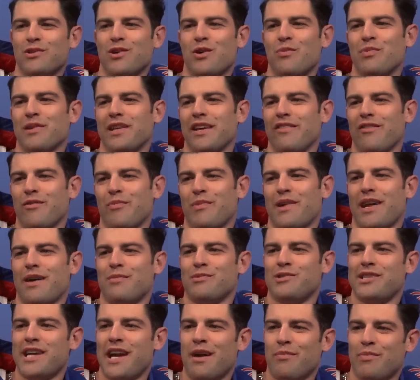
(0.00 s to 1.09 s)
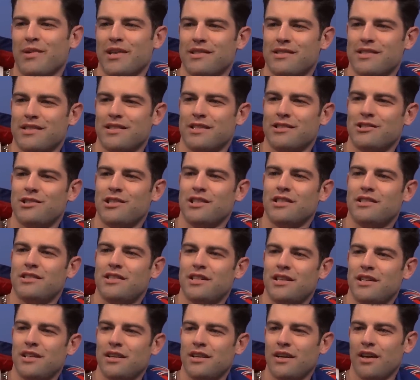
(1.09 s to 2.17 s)
don't believe it, but I'm champions in the
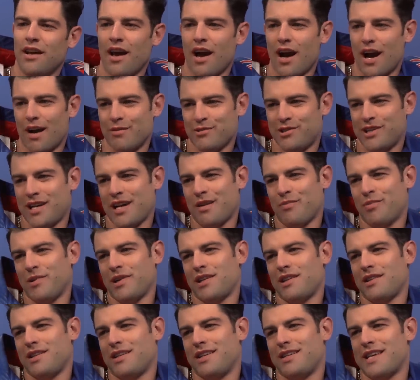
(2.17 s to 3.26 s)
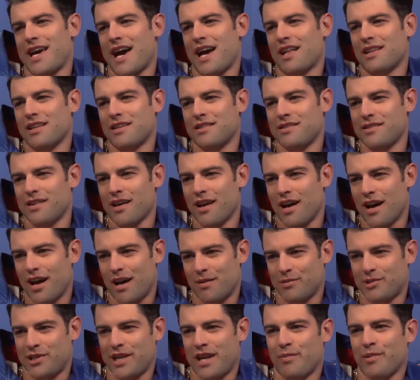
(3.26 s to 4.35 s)
GT. I'm champion in the Dallas.
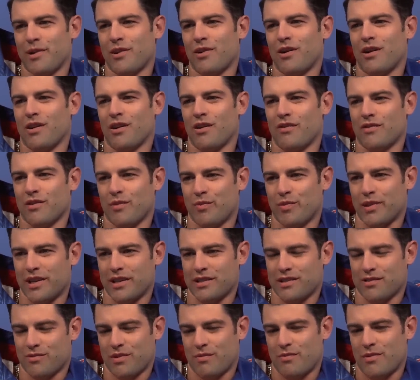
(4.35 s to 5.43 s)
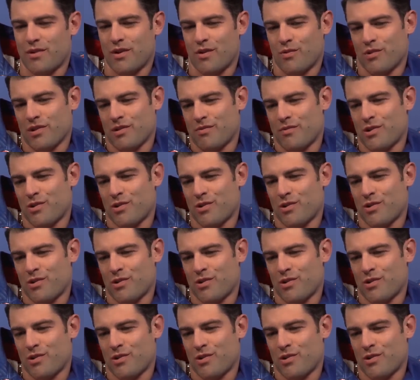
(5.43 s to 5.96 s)
I'm champion all over the place with with a